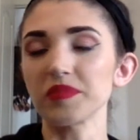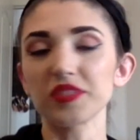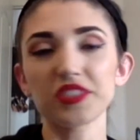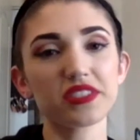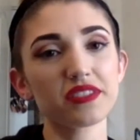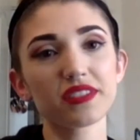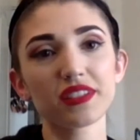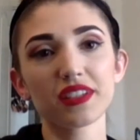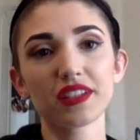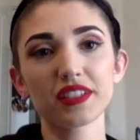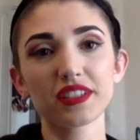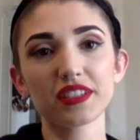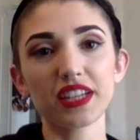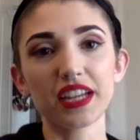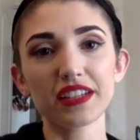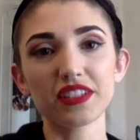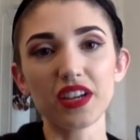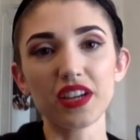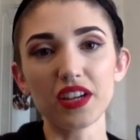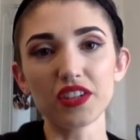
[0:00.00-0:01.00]
just
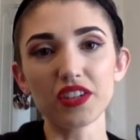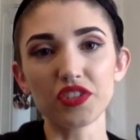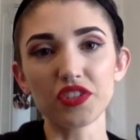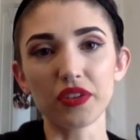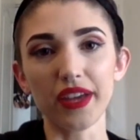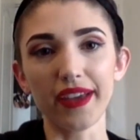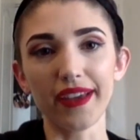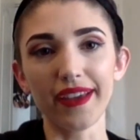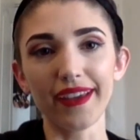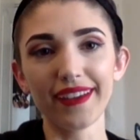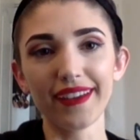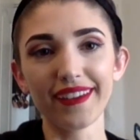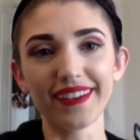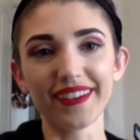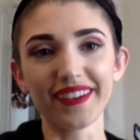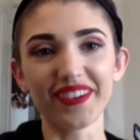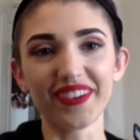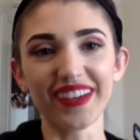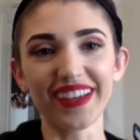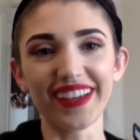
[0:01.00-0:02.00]
stay in touch, okay?
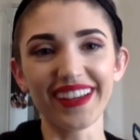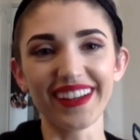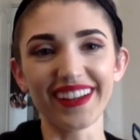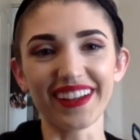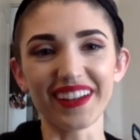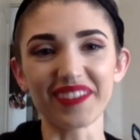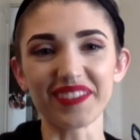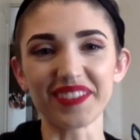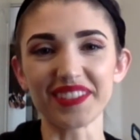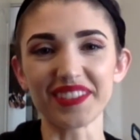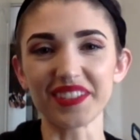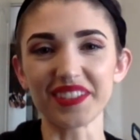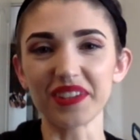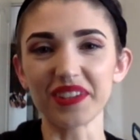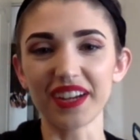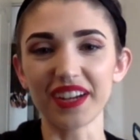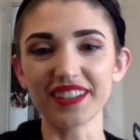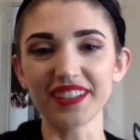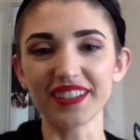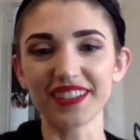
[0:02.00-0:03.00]
All right, I will see
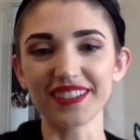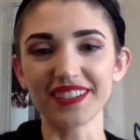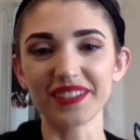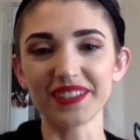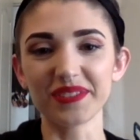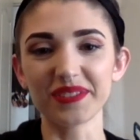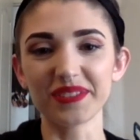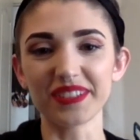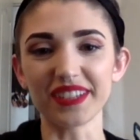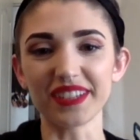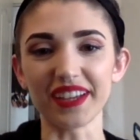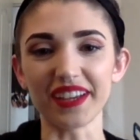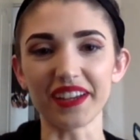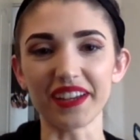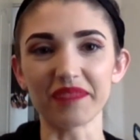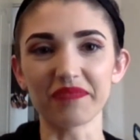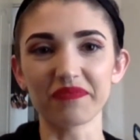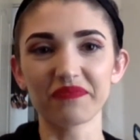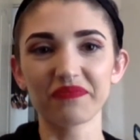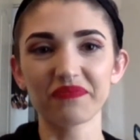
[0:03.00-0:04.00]
you guys on
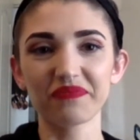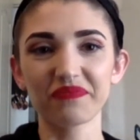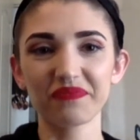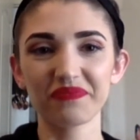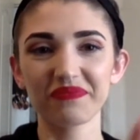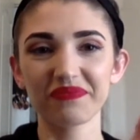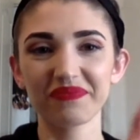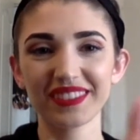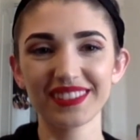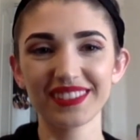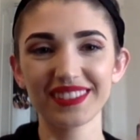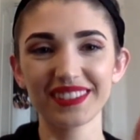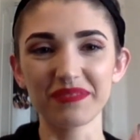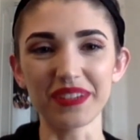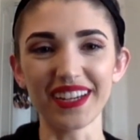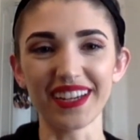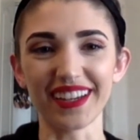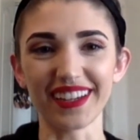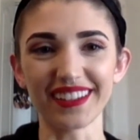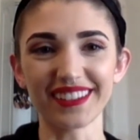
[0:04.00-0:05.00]
Tuesday.
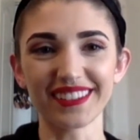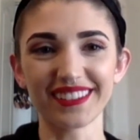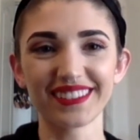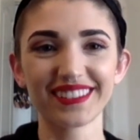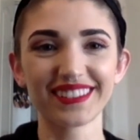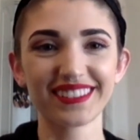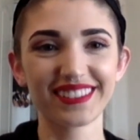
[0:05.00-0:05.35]
Bye.